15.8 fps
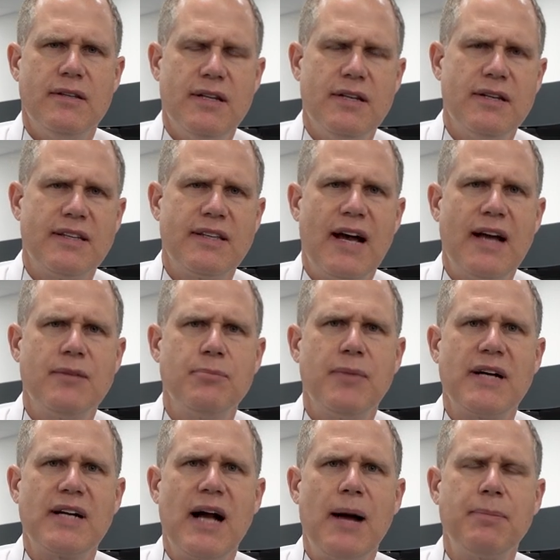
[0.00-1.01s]
All
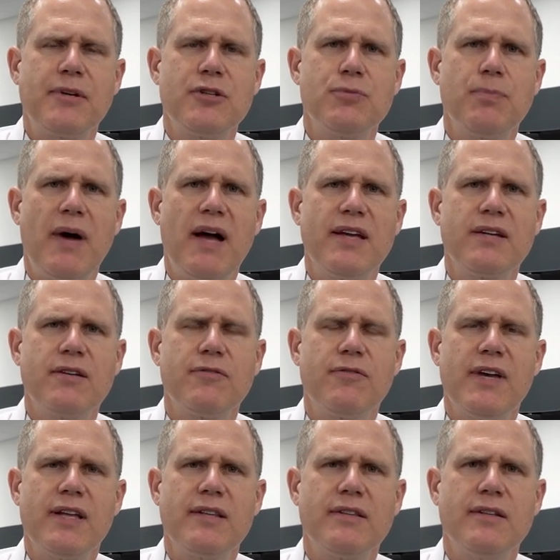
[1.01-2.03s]
data is stored in the
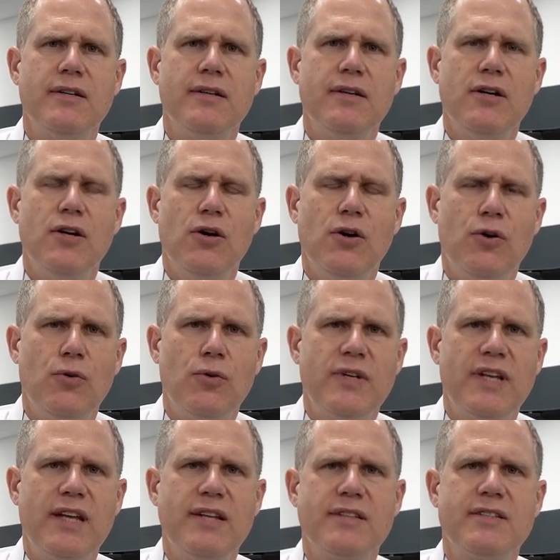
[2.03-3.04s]
database and is
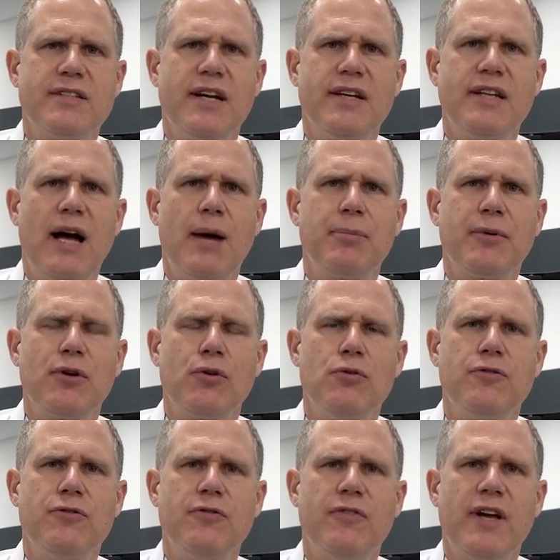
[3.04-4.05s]
also
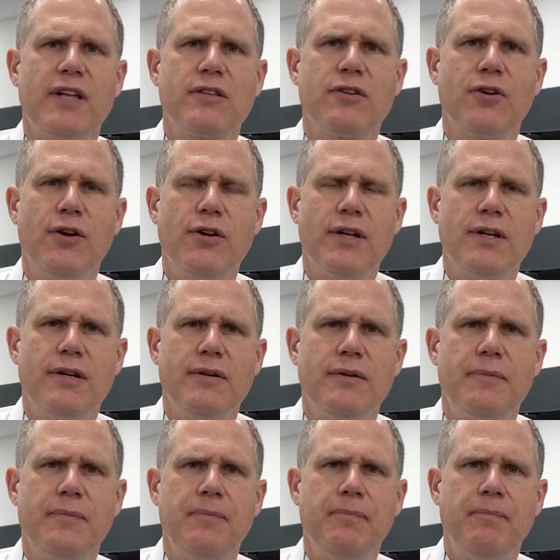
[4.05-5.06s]
subsequently
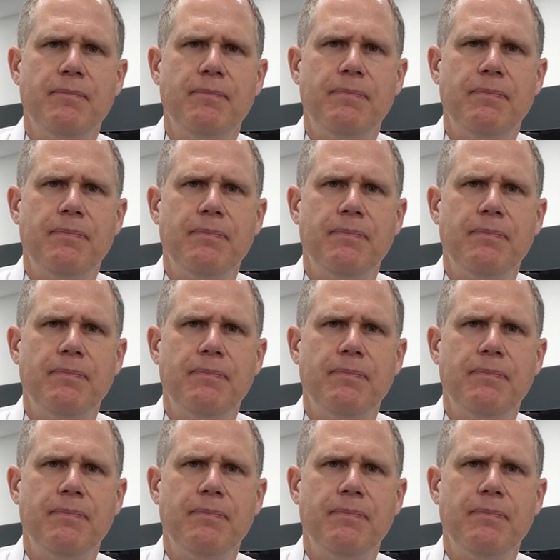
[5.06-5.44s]
available again.